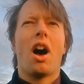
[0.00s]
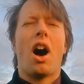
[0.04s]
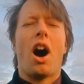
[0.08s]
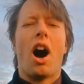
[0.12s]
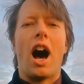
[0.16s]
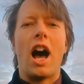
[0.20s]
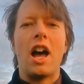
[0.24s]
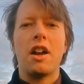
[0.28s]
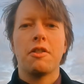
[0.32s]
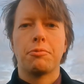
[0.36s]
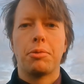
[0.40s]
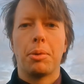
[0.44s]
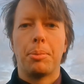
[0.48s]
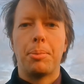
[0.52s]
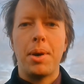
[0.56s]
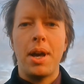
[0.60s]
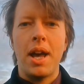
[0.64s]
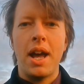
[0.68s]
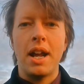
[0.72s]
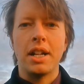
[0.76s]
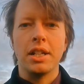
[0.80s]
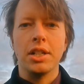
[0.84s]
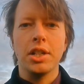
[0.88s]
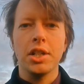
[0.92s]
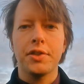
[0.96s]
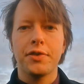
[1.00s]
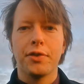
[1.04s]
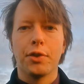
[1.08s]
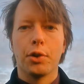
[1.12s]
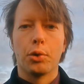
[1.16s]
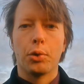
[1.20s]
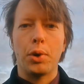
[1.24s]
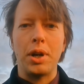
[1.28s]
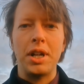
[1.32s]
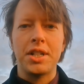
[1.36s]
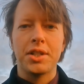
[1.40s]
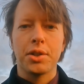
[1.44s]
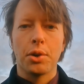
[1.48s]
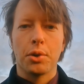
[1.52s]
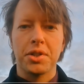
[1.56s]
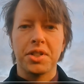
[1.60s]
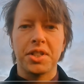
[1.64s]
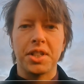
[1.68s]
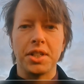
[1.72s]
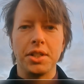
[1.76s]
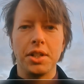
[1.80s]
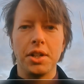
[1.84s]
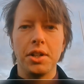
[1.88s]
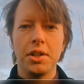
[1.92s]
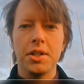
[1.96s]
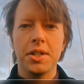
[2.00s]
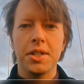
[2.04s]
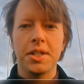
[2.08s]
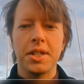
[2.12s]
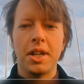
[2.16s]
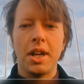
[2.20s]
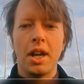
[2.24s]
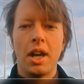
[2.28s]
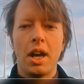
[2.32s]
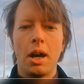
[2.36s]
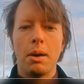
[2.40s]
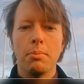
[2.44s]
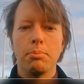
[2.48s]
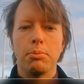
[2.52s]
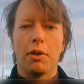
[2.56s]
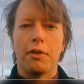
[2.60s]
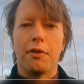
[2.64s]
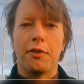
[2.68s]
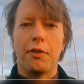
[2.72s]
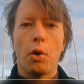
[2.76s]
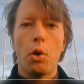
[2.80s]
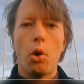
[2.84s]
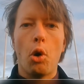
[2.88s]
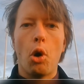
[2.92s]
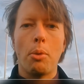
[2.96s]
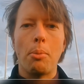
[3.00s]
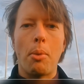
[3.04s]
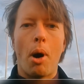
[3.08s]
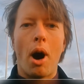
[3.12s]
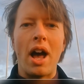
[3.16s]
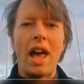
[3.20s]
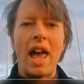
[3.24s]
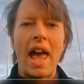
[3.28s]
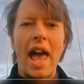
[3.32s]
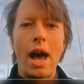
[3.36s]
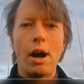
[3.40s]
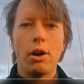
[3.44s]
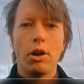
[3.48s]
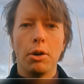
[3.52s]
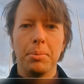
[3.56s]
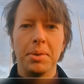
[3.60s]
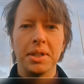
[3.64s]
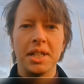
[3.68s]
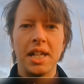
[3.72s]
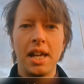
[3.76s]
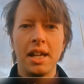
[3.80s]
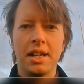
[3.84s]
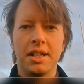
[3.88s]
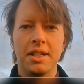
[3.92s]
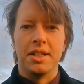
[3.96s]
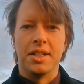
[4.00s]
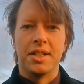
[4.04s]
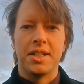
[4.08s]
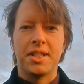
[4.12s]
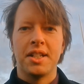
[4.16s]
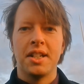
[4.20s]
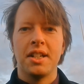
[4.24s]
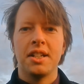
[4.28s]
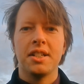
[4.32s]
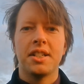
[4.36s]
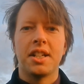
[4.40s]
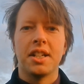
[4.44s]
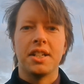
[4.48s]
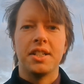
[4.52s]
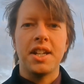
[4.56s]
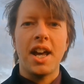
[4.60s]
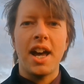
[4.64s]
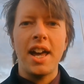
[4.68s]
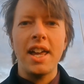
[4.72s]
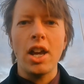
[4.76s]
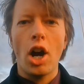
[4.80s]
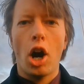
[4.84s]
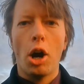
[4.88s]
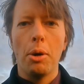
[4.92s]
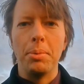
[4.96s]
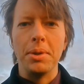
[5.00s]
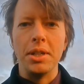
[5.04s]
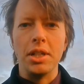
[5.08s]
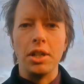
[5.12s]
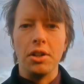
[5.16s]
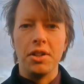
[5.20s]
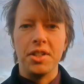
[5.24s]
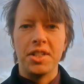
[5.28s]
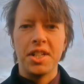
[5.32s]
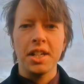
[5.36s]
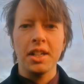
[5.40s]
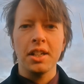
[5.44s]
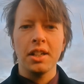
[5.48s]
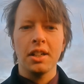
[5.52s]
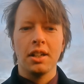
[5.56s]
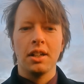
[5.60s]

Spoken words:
I have prepared a useful resource to use before my hour begins. Today I'll be using